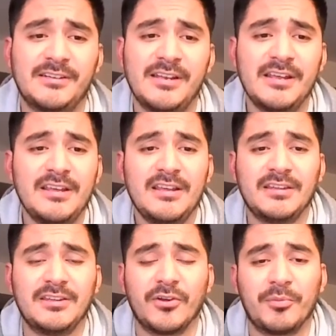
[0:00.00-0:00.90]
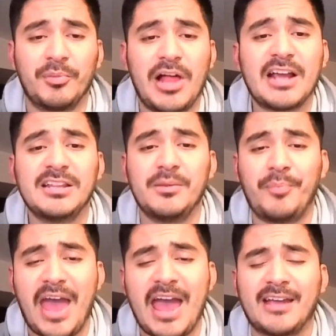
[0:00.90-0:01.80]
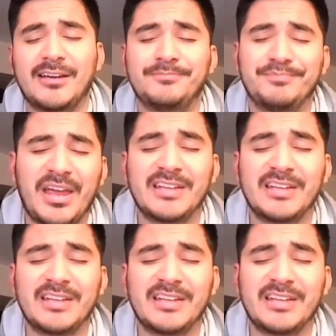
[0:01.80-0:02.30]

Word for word: And, you know, the block in the back,